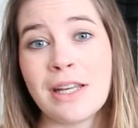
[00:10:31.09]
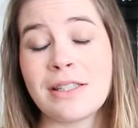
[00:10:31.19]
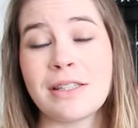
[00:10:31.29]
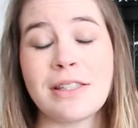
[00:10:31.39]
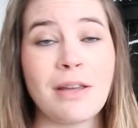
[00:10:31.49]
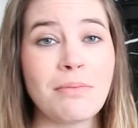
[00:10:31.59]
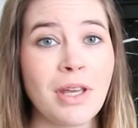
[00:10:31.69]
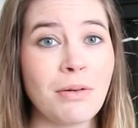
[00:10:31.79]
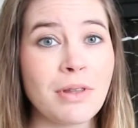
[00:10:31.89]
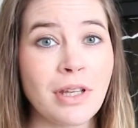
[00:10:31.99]
It's the same
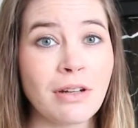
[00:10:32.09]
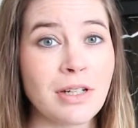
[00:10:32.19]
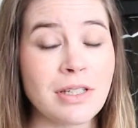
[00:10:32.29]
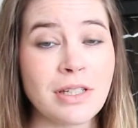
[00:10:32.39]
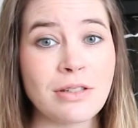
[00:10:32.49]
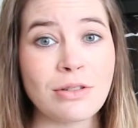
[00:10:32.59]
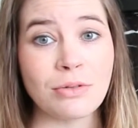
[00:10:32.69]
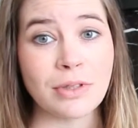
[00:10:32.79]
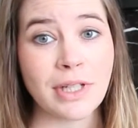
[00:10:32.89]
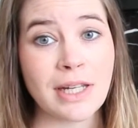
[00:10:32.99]
thing with increasing
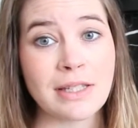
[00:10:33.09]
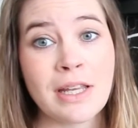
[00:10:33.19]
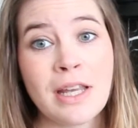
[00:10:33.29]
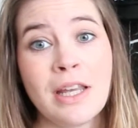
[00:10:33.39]
school days.